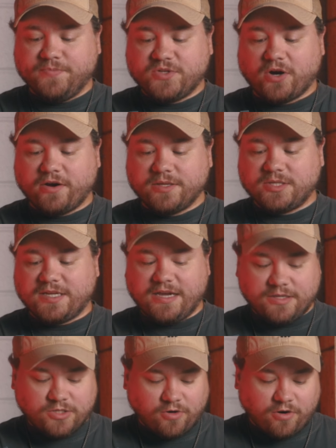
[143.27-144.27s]
target
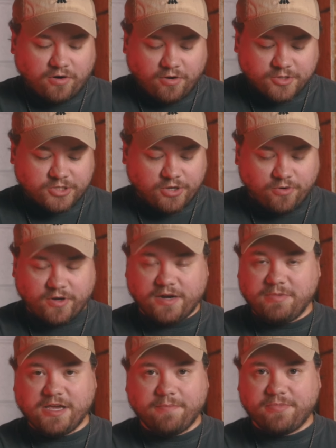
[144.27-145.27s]
stands are also going
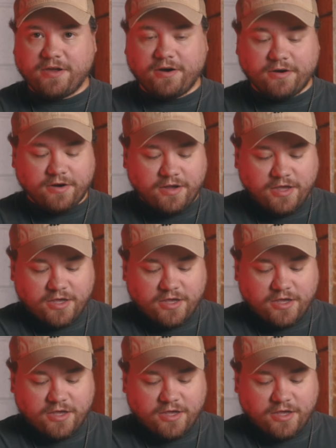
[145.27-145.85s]
to be up there.